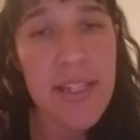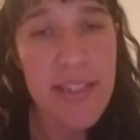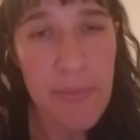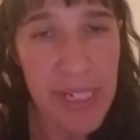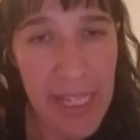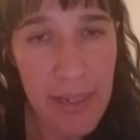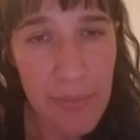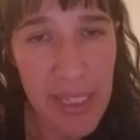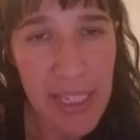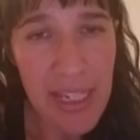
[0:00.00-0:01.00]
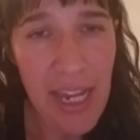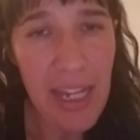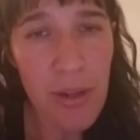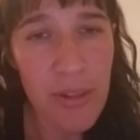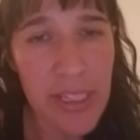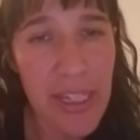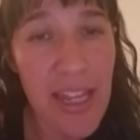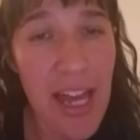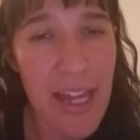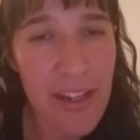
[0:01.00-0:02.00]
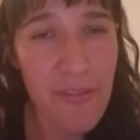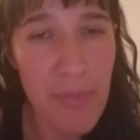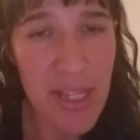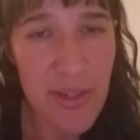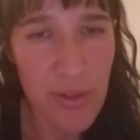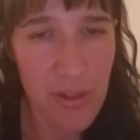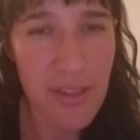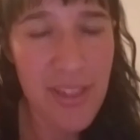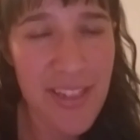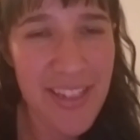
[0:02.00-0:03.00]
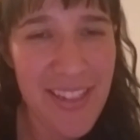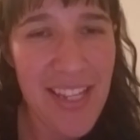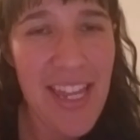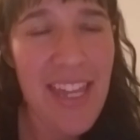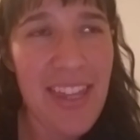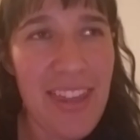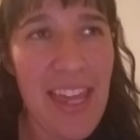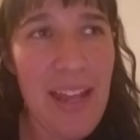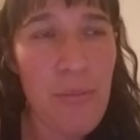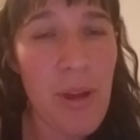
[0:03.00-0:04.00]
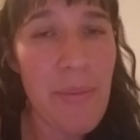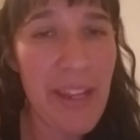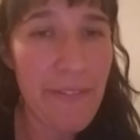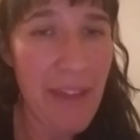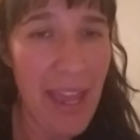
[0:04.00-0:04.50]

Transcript: Somebody like me, I hold a lot of muscle than what my